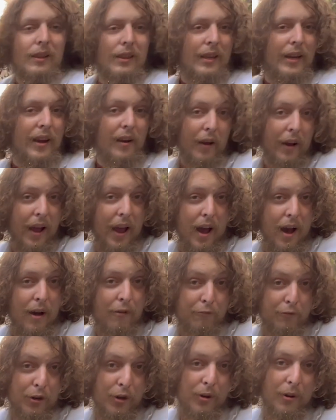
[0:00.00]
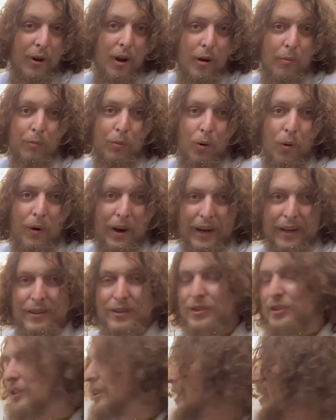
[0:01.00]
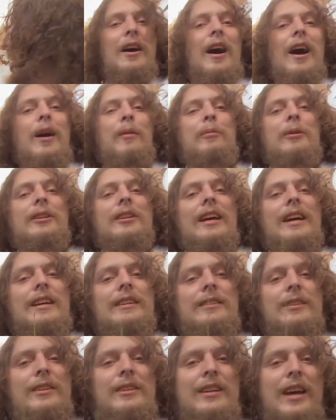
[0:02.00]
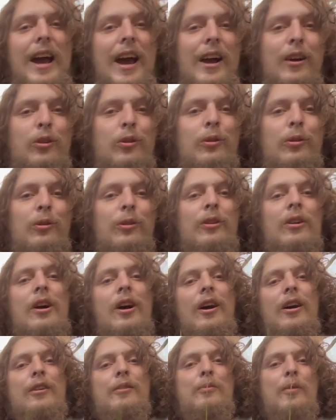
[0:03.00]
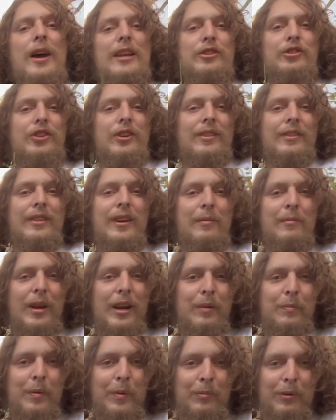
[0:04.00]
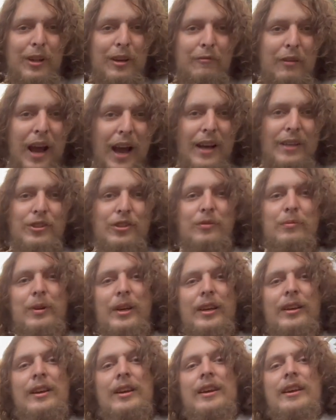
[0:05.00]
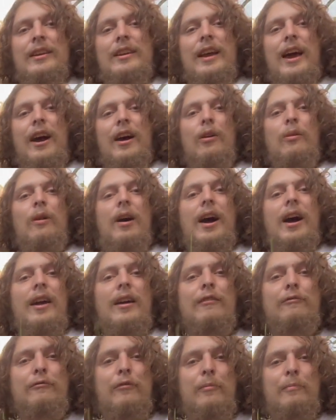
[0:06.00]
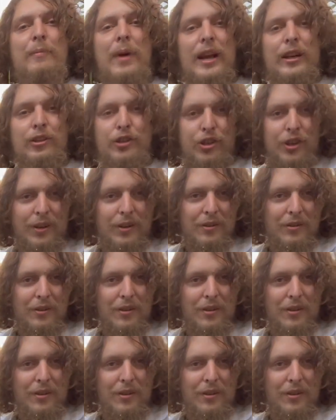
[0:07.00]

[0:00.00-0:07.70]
thing after a point. I would like to tackle a question that many people have asked me. Now, I have mentioned